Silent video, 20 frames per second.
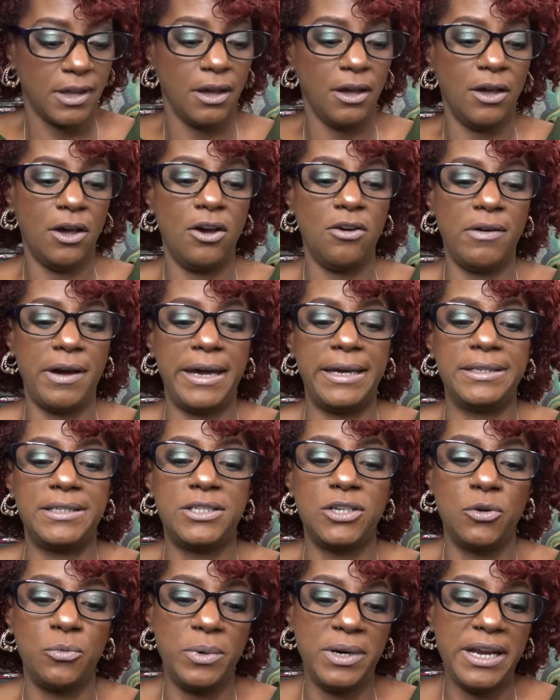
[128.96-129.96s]
Alright,
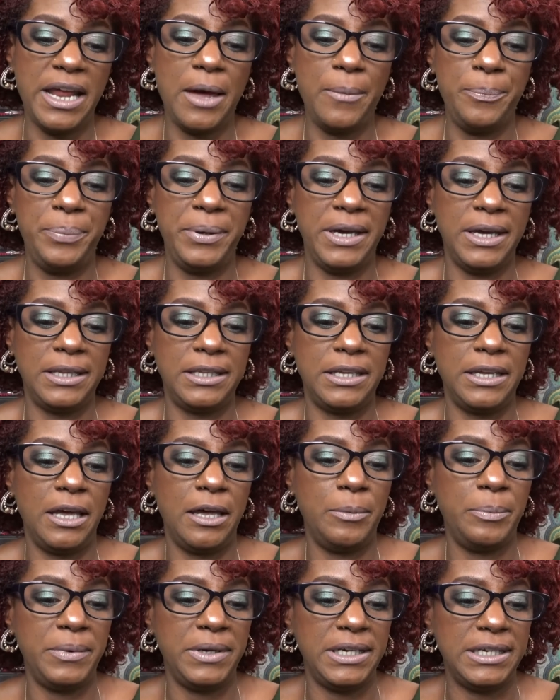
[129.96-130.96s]
so what I picked
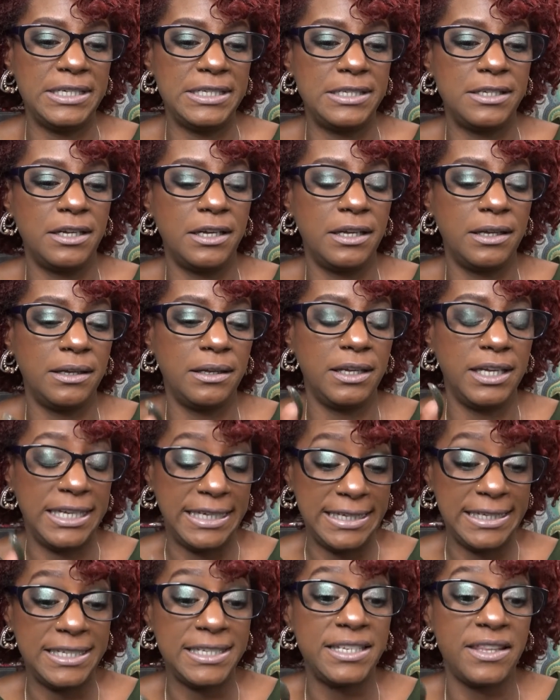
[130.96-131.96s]
up is the
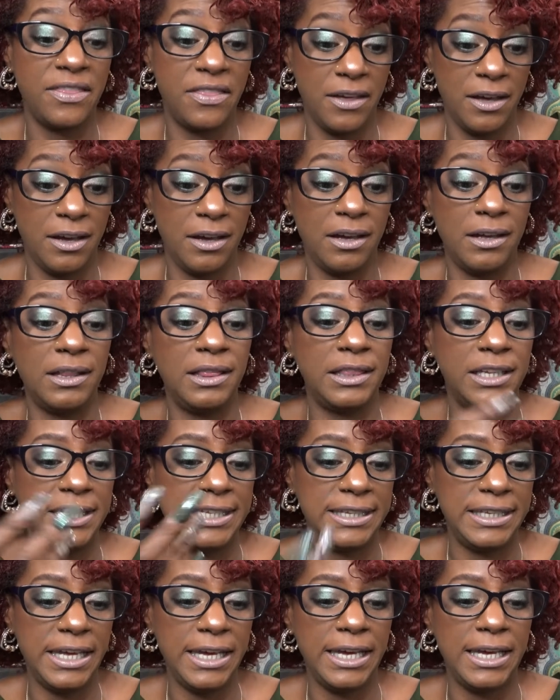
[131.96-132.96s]

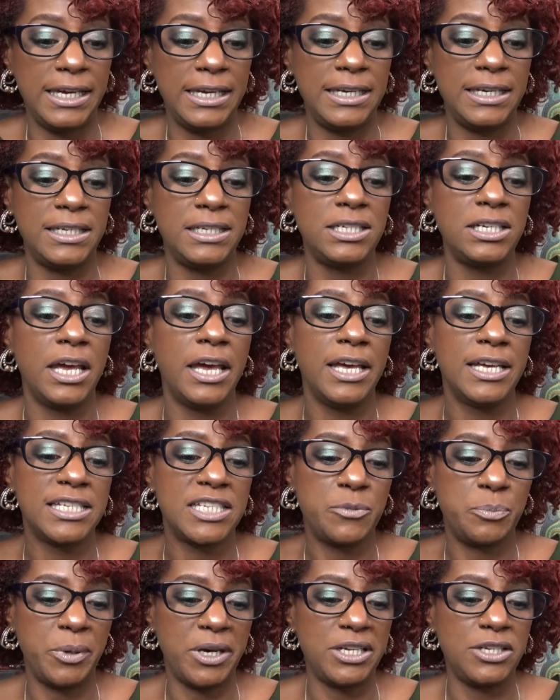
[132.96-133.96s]
Laneige
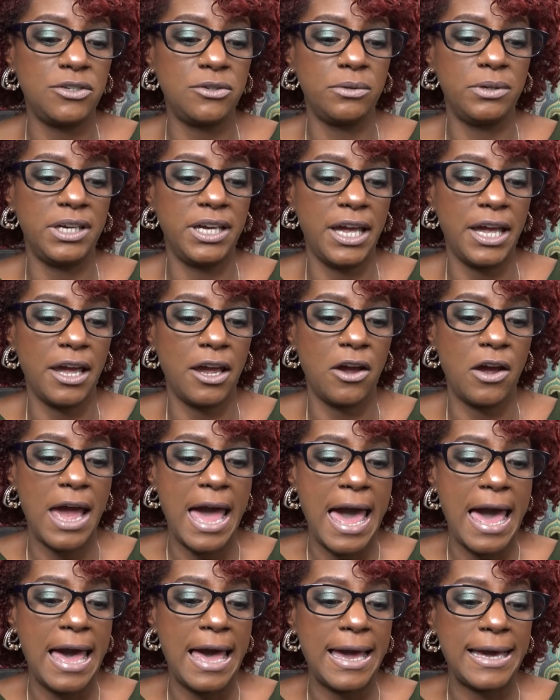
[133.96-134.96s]
Special Care
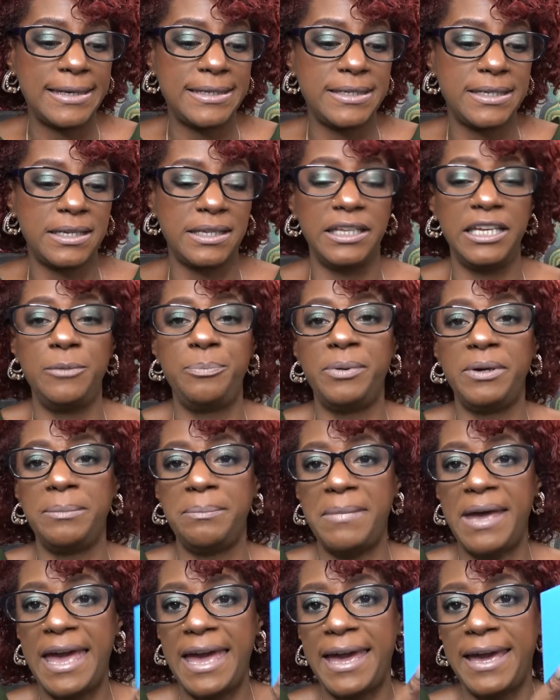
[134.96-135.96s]
Eye Sleeping
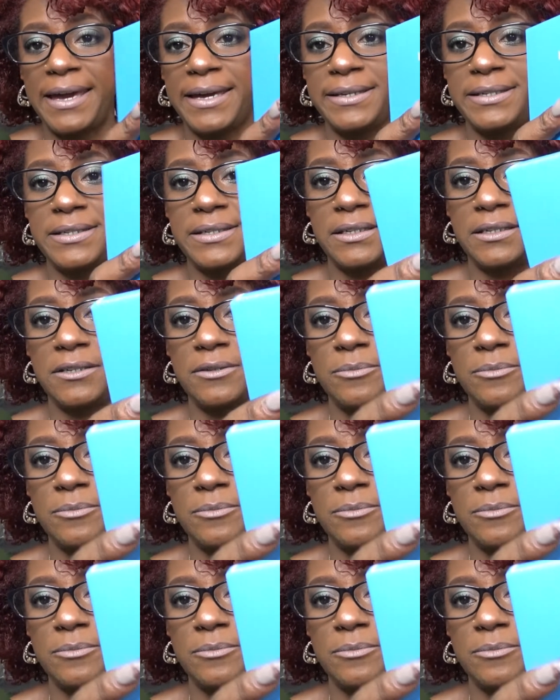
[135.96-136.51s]
Mask.